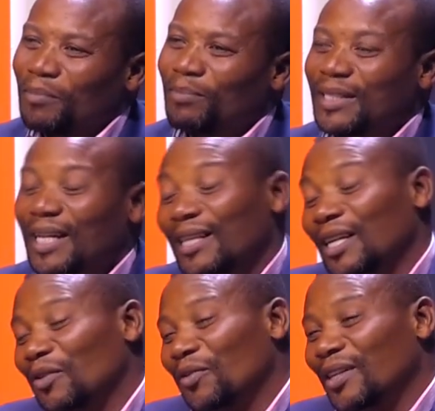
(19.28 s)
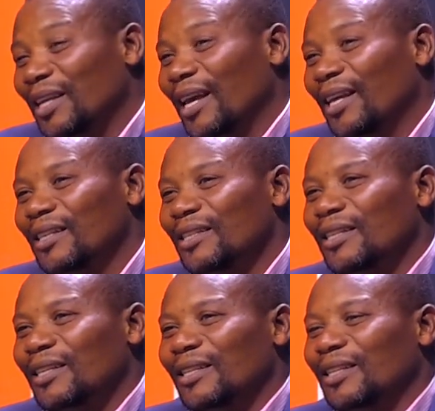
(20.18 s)
But at the end of the day,
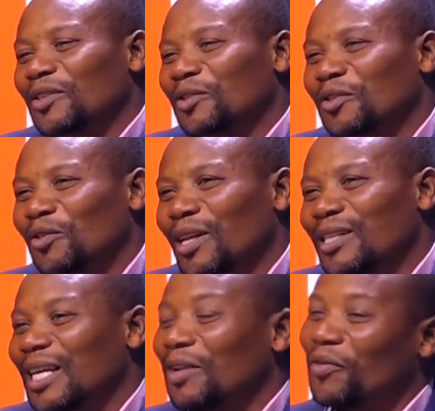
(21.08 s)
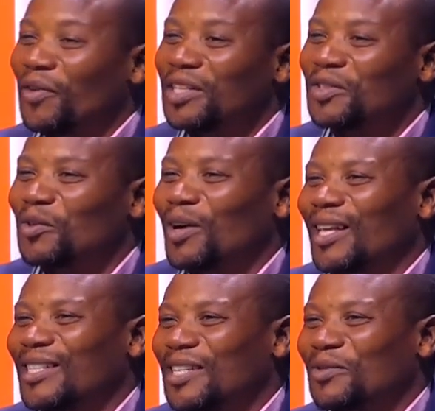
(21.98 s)
they should know it's an offense to
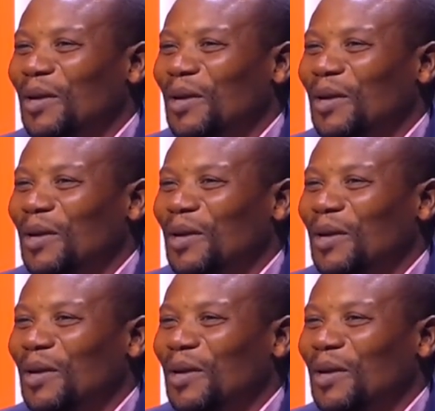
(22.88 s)
others as well.